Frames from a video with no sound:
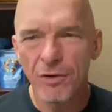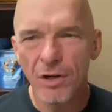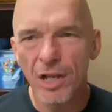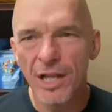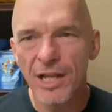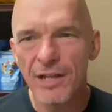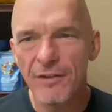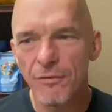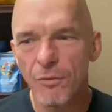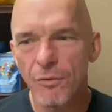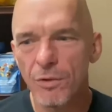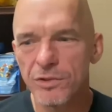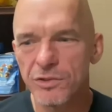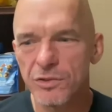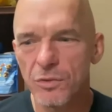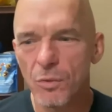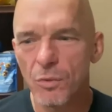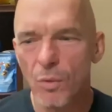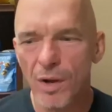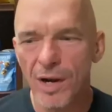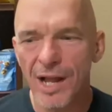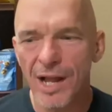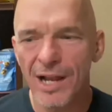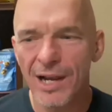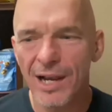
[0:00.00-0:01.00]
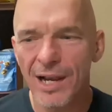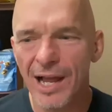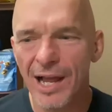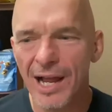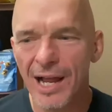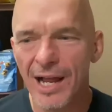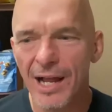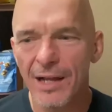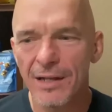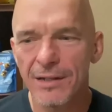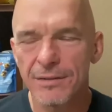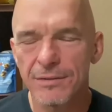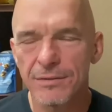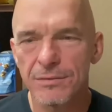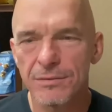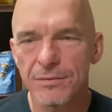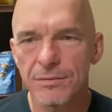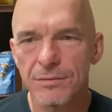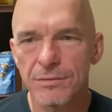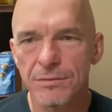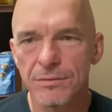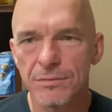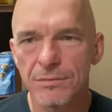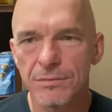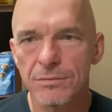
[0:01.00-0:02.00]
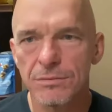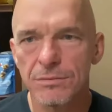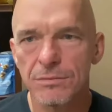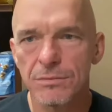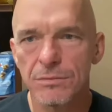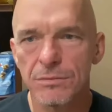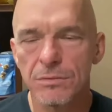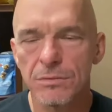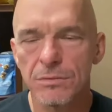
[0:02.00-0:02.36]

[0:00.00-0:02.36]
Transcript: relief one's the one I like. It's